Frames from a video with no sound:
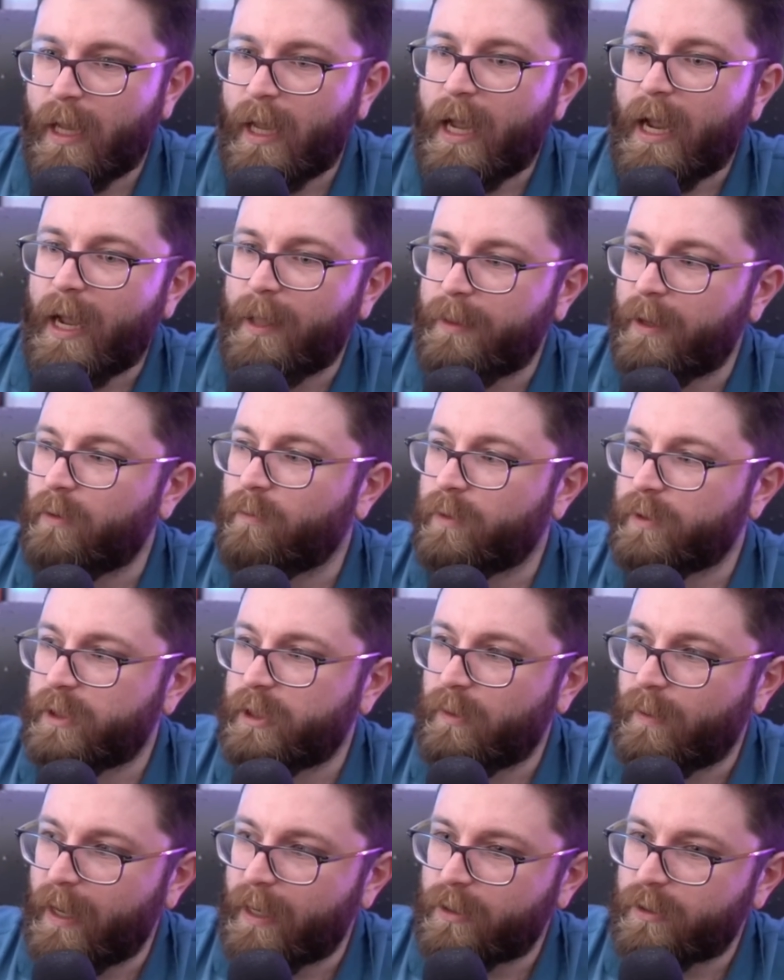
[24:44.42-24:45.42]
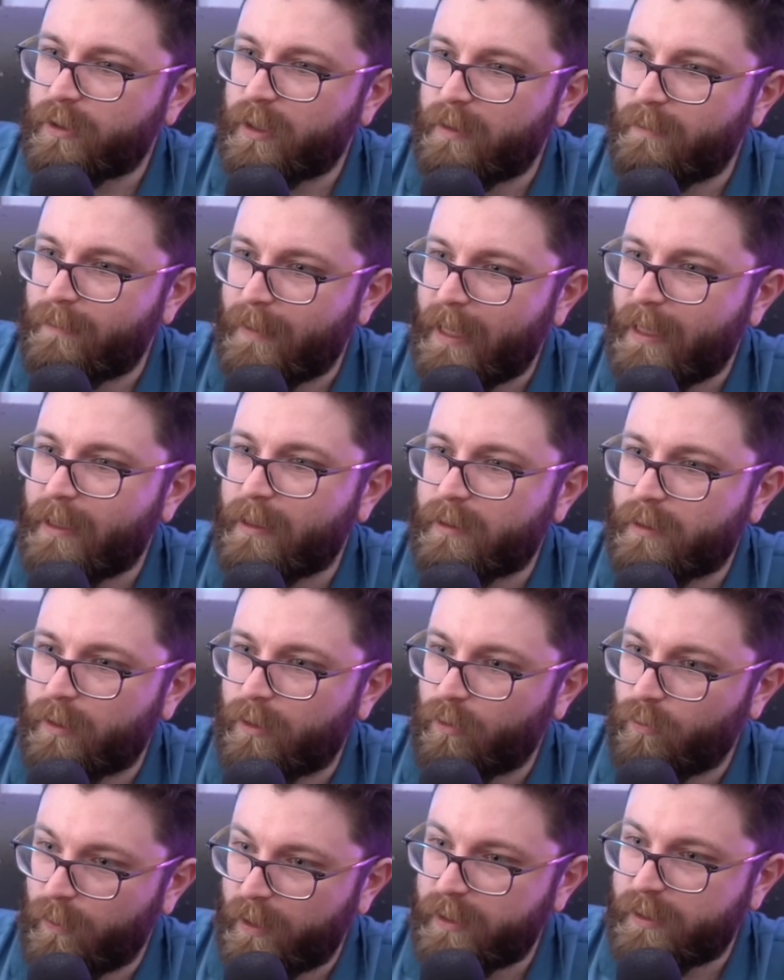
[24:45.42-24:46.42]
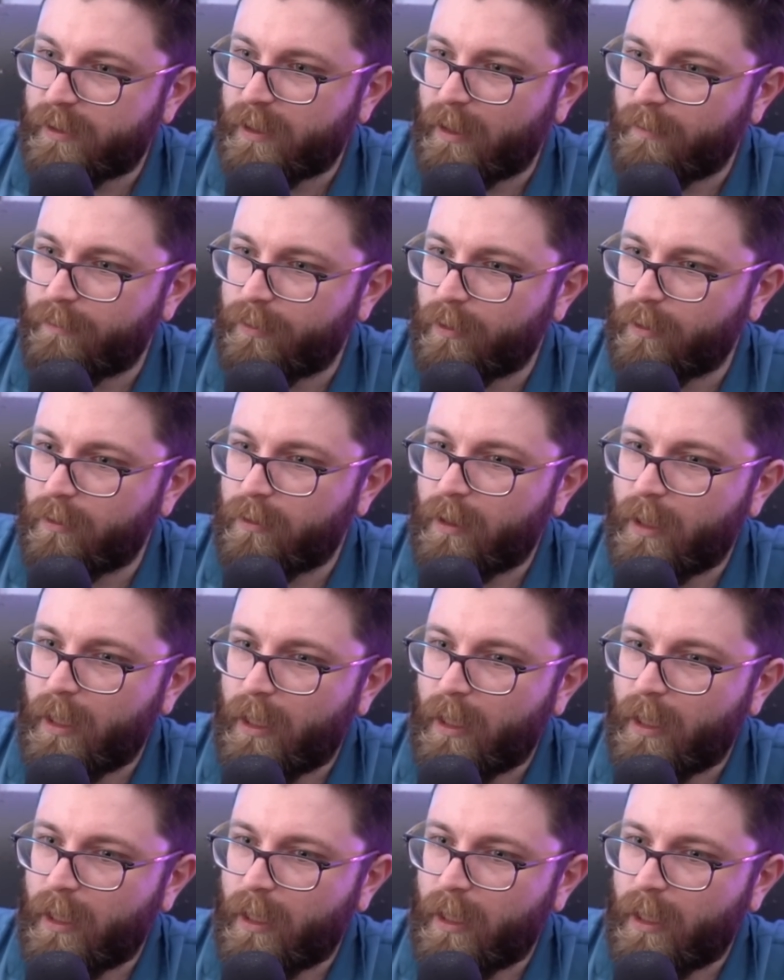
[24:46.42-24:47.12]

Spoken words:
And then once you actually make it to the Wind Temple,